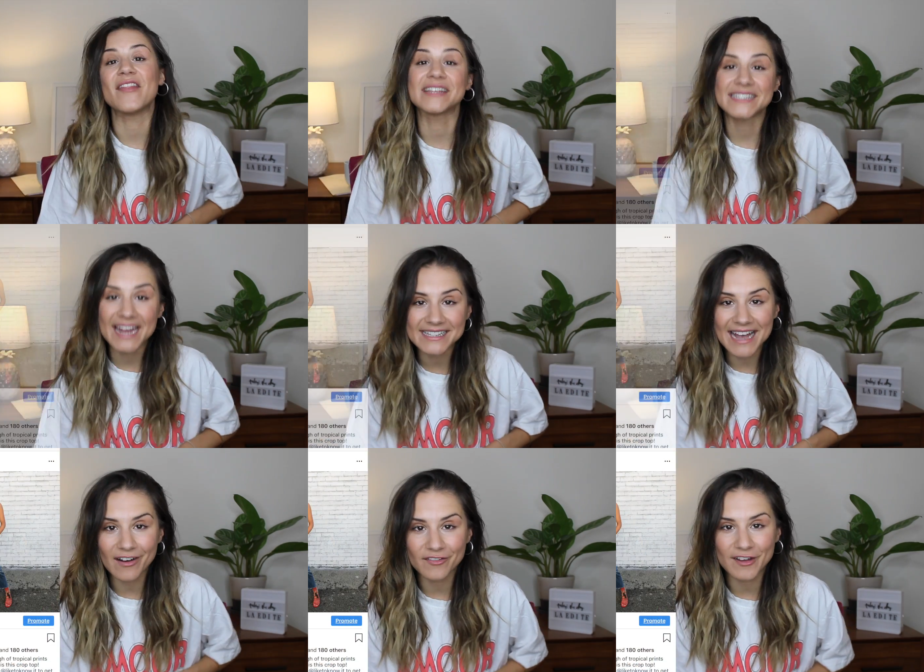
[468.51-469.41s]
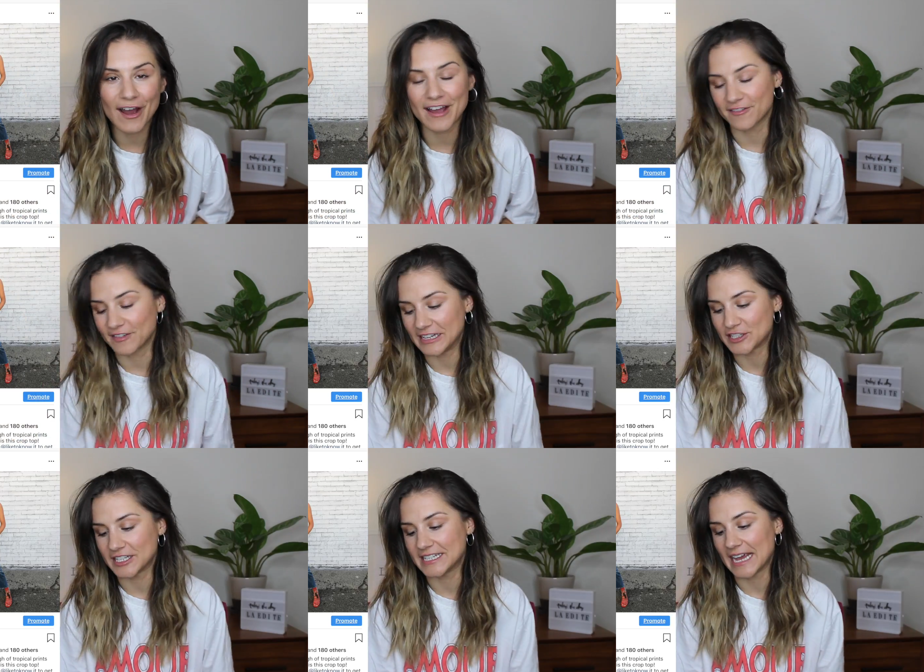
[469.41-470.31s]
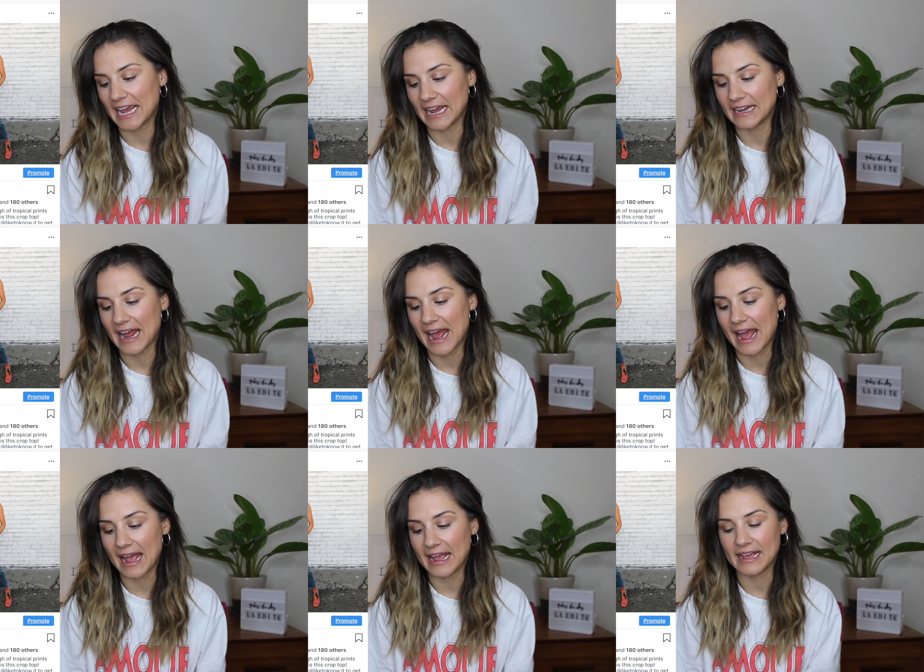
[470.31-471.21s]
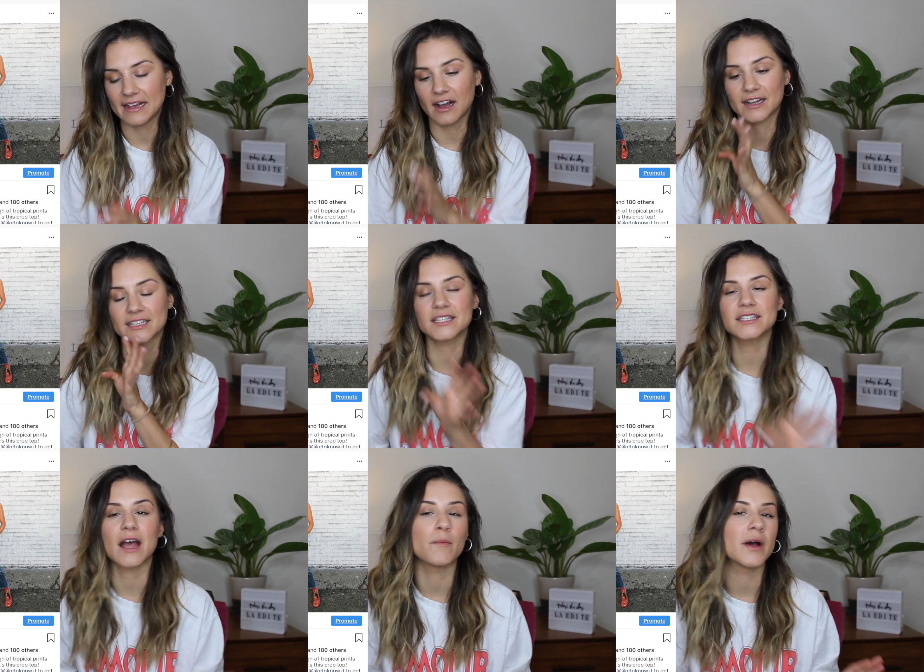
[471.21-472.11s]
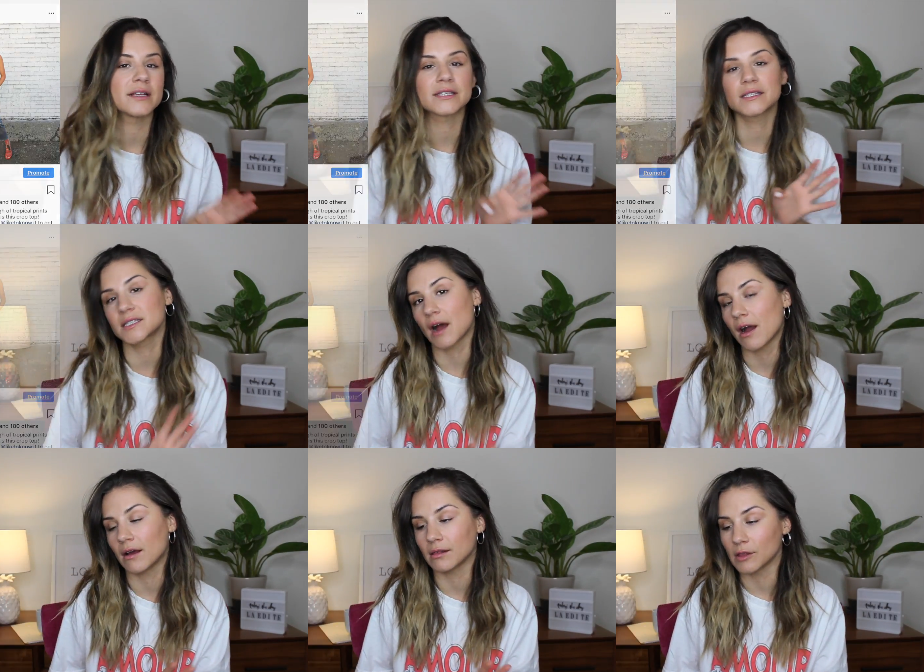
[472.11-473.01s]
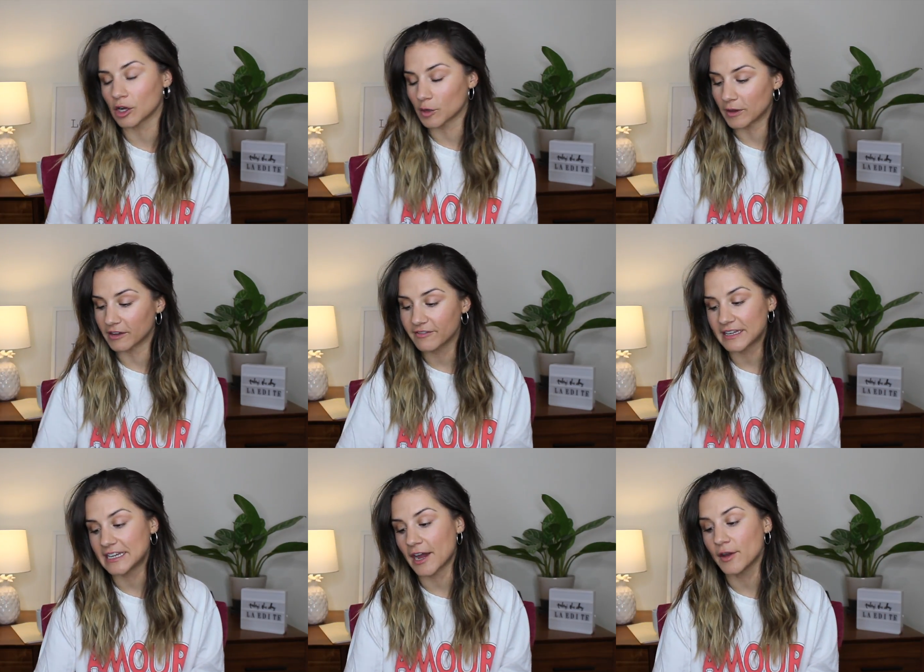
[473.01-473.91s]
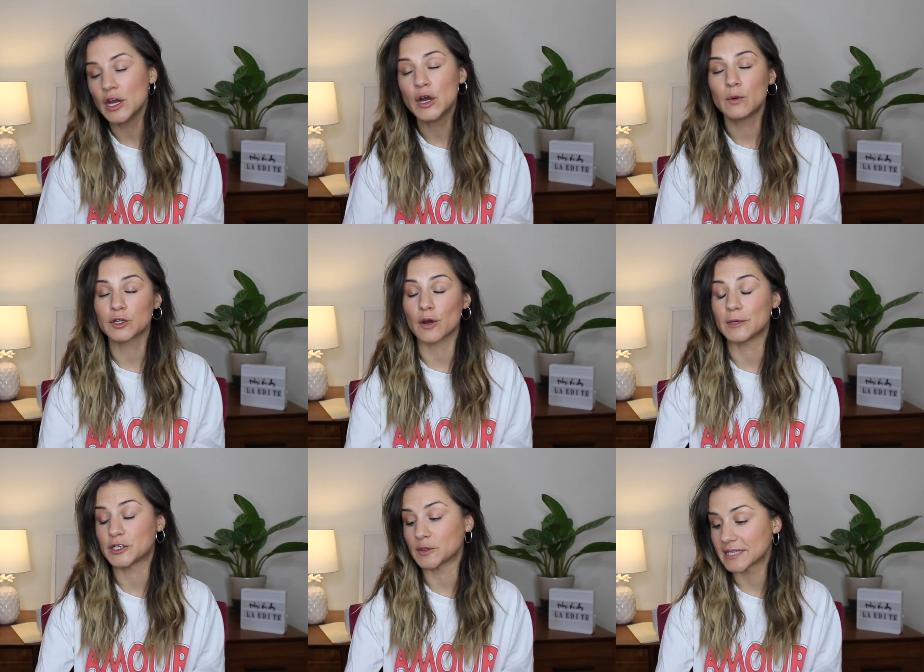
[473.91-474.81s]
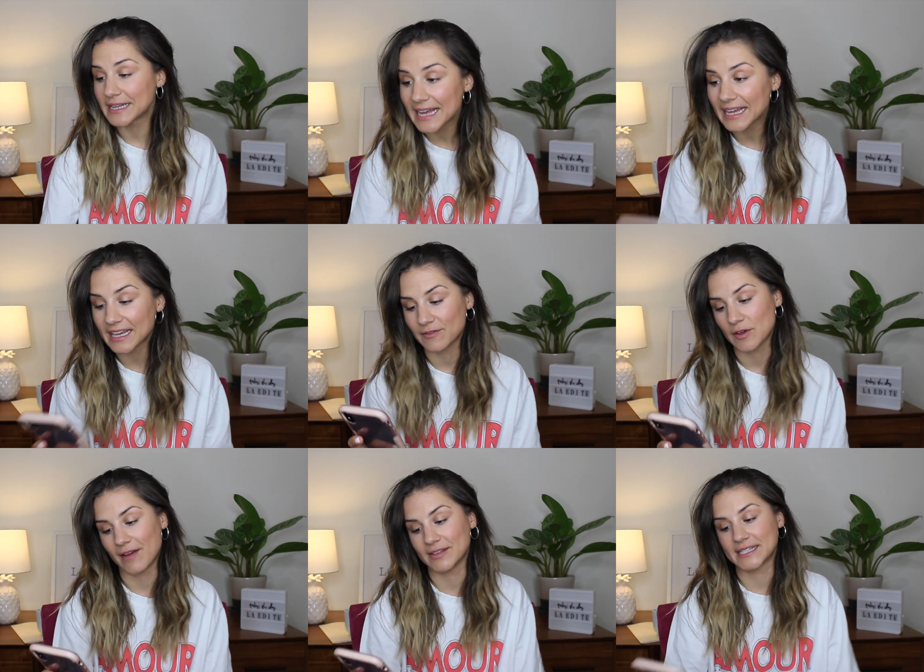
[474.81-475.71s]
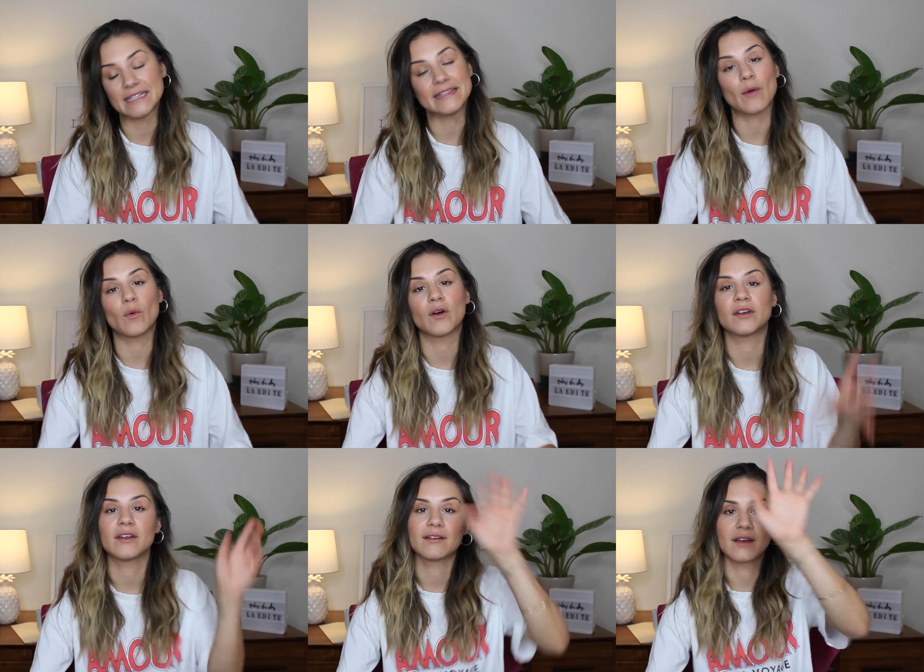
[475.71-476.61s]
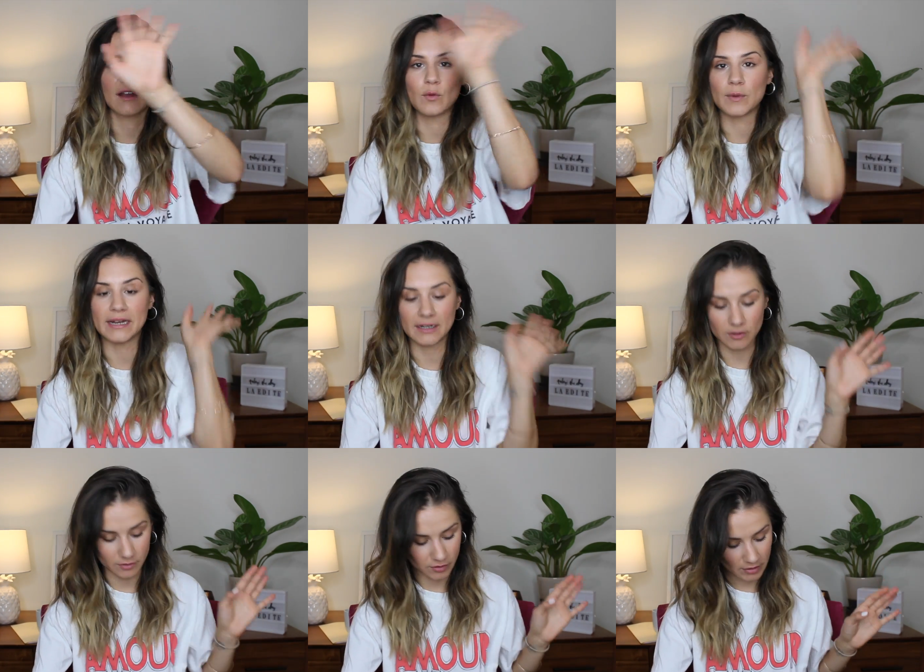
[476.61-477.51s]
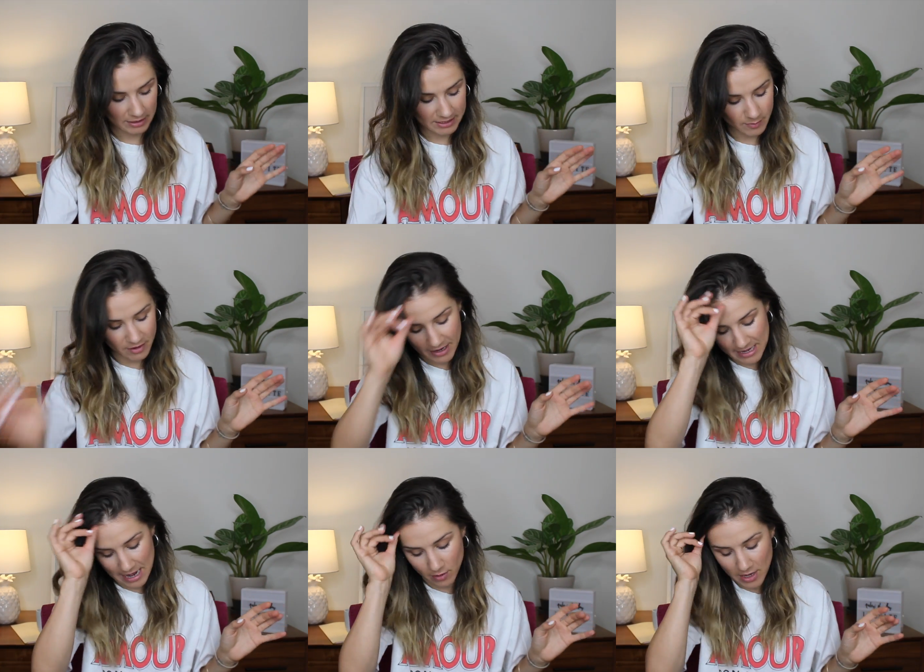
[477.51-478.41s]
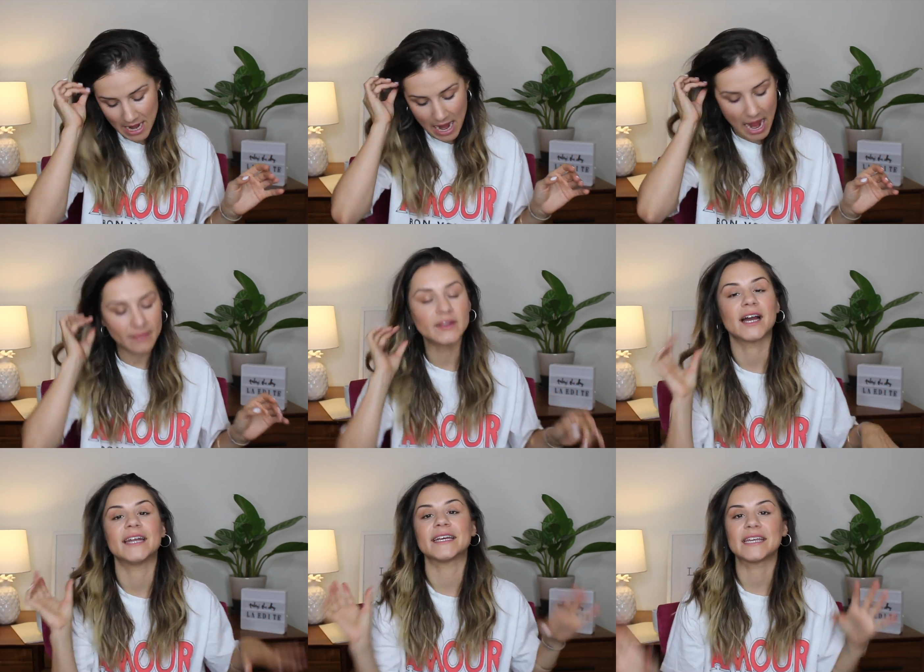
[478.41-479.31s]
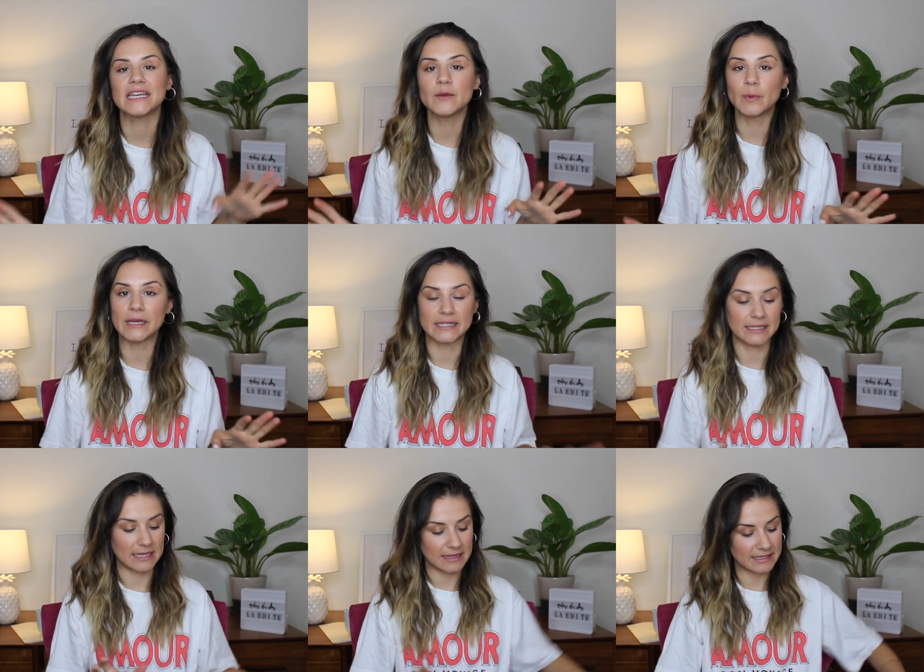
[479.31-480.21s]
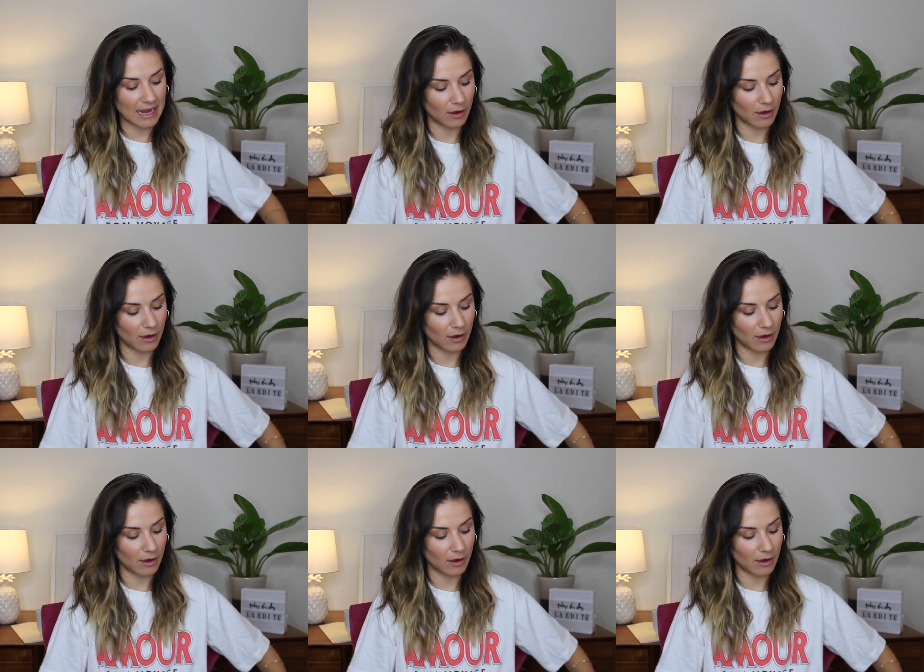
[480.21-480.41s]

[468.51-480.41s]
Then this next outfit I featured in a kind of summer style lookbook video, which I'll be sure to link if you haven't seen that one. It will be linked on screen somewhere right now. And the kind of key pieces in this